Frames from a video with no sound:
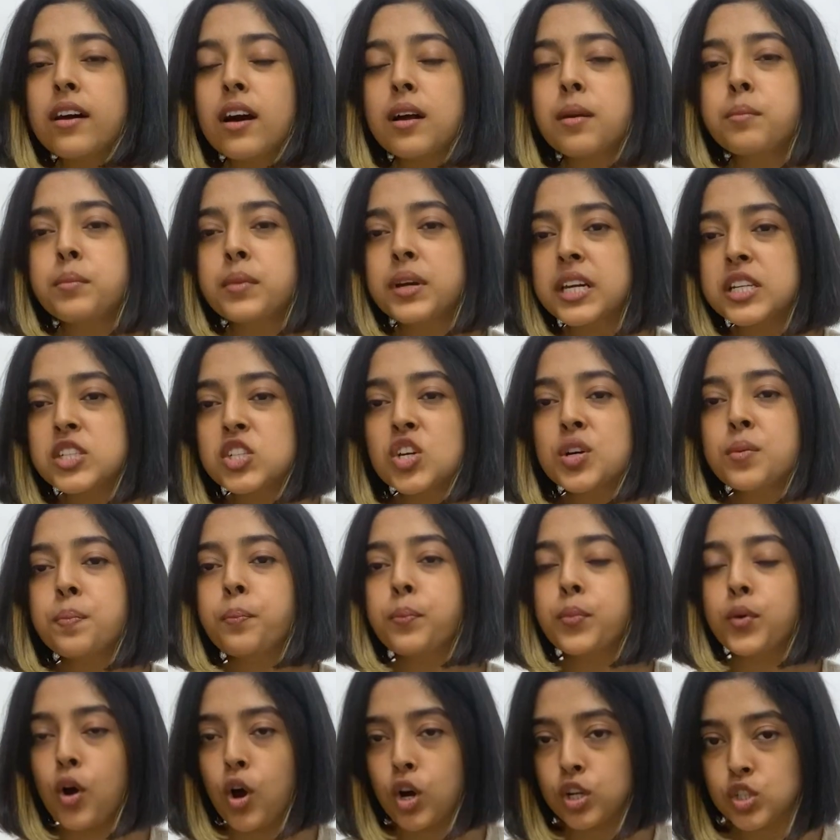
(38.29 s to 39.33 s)
are major
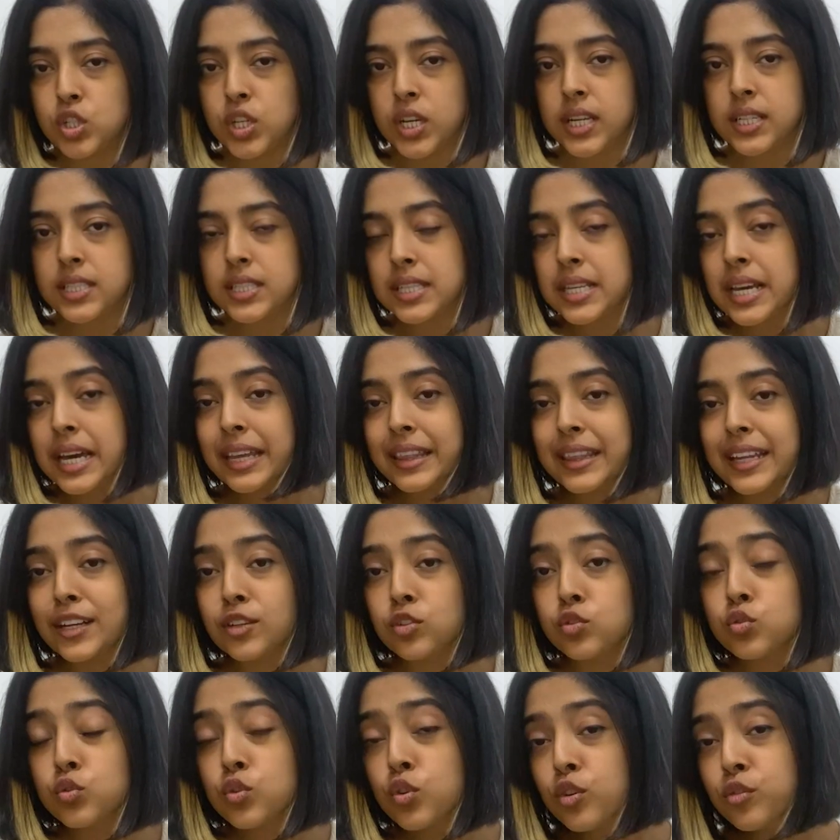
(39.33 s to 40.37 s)
projects
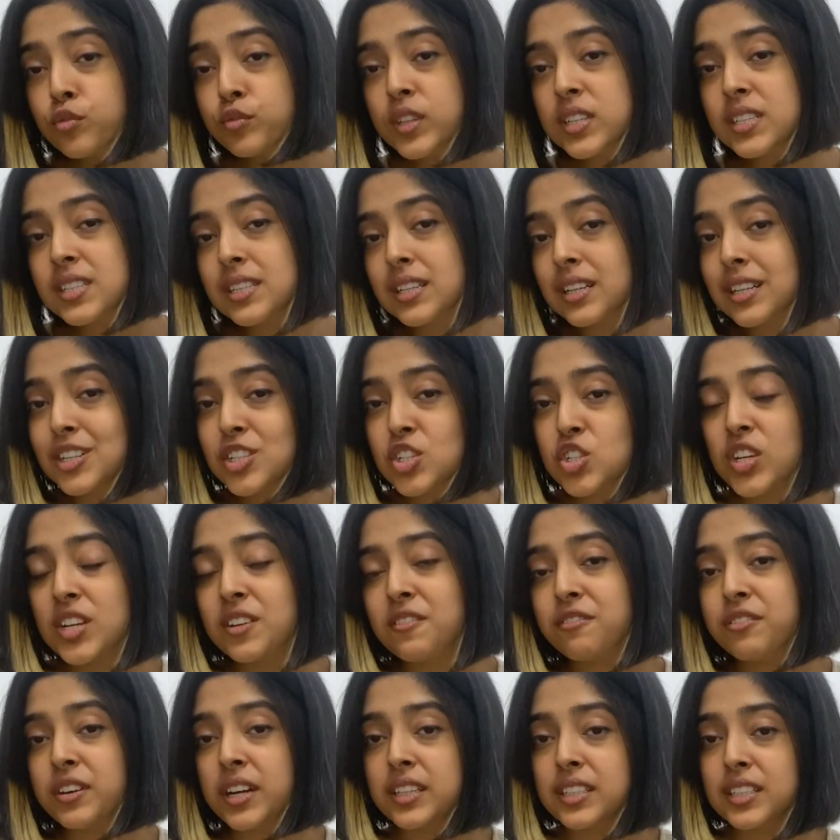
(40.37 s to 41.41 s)
that drove the surge in
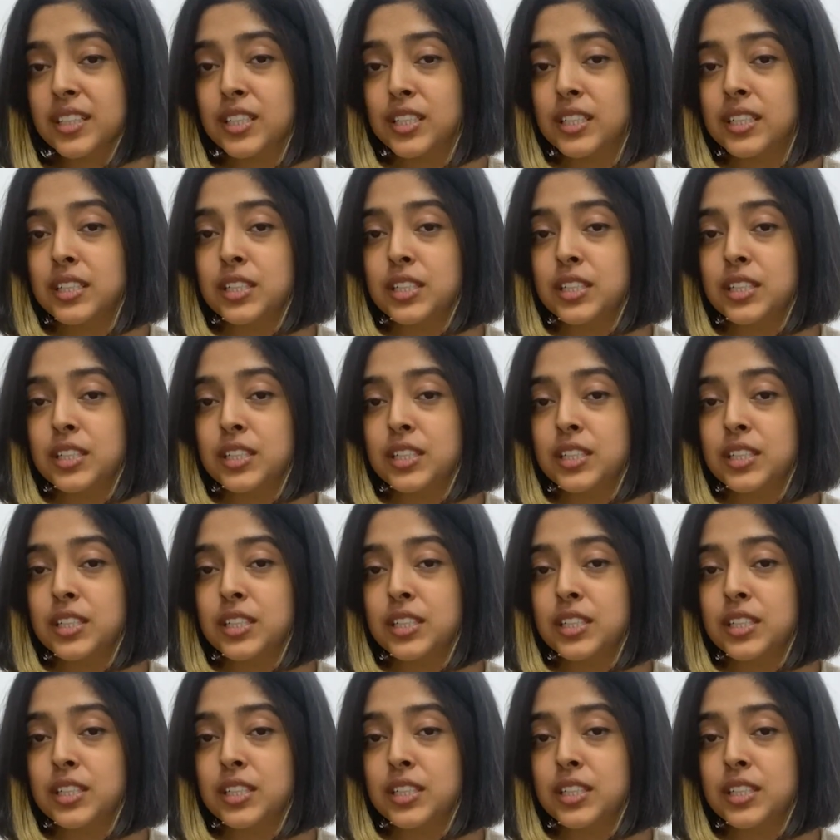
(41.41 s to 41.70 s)
funding